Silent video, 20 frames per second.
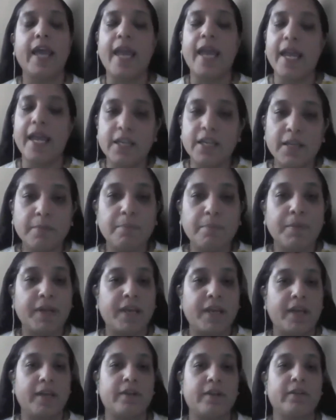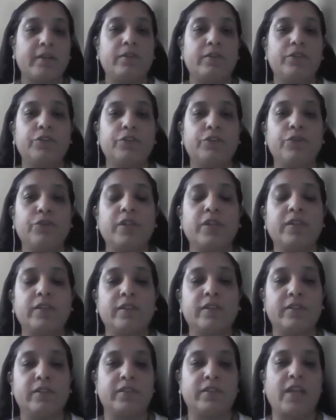Any prayer during
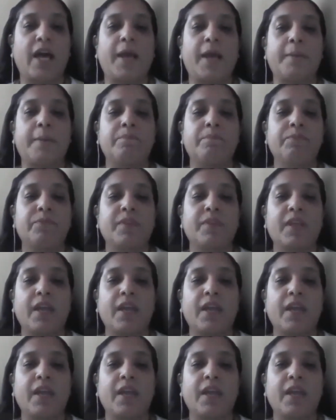this time